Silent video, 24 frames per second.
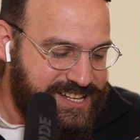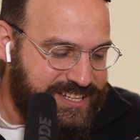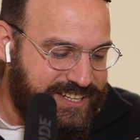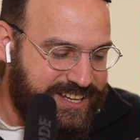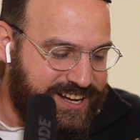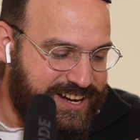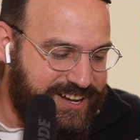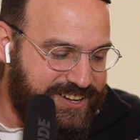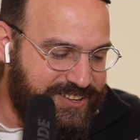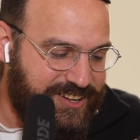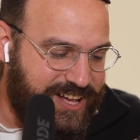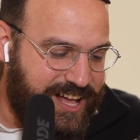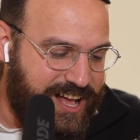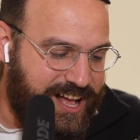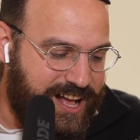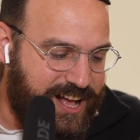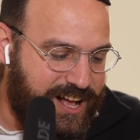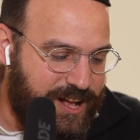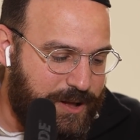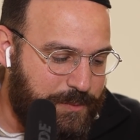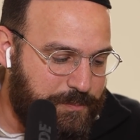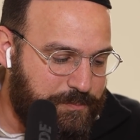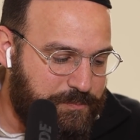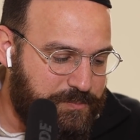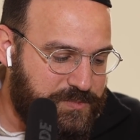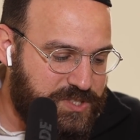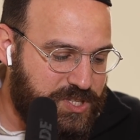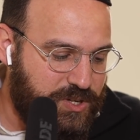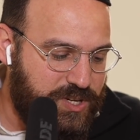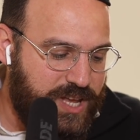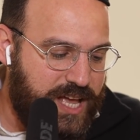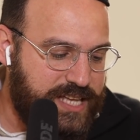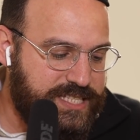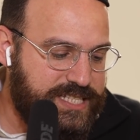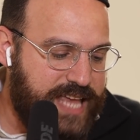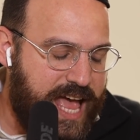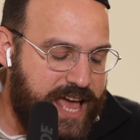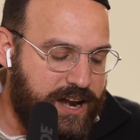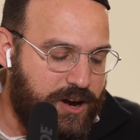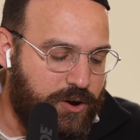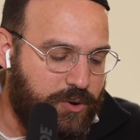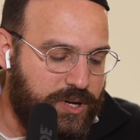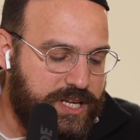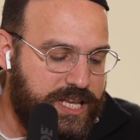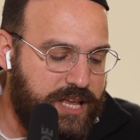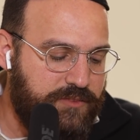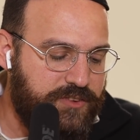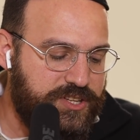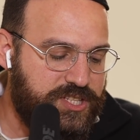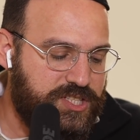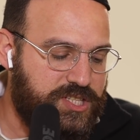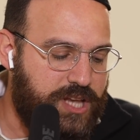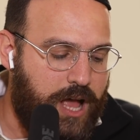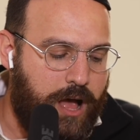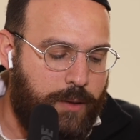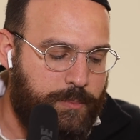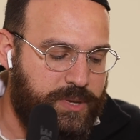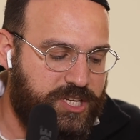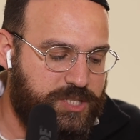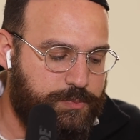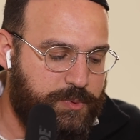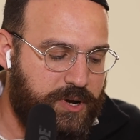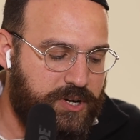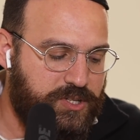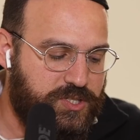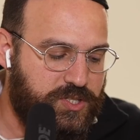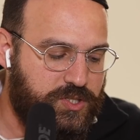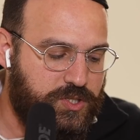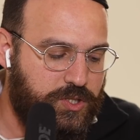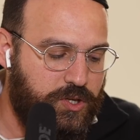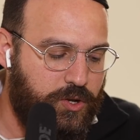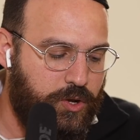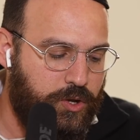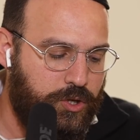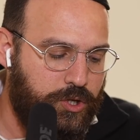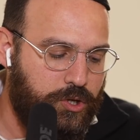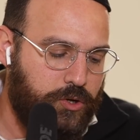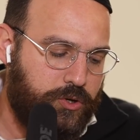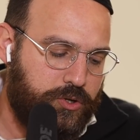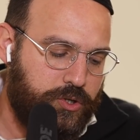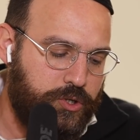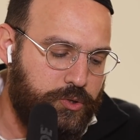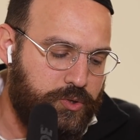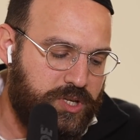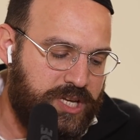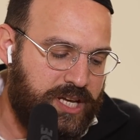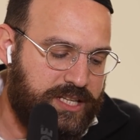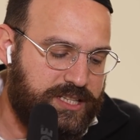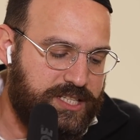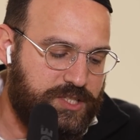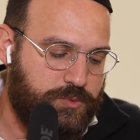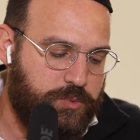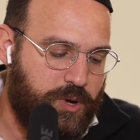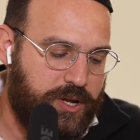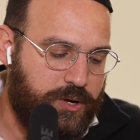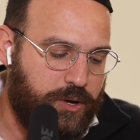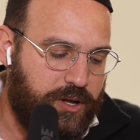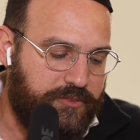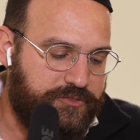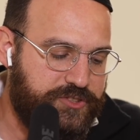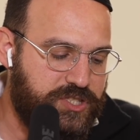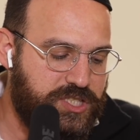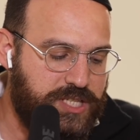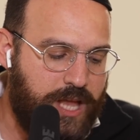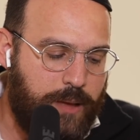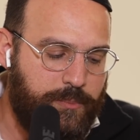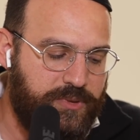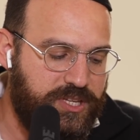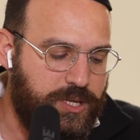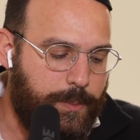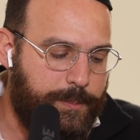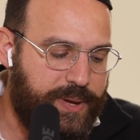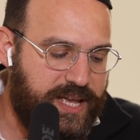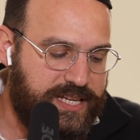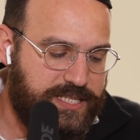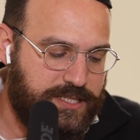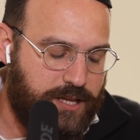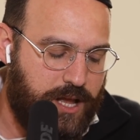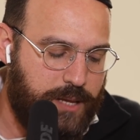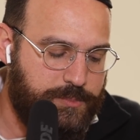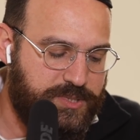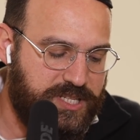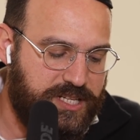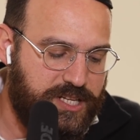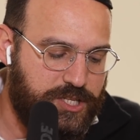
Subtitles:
So yes, I don't know. Give us some experiences. You kick this one off. Some of your best times in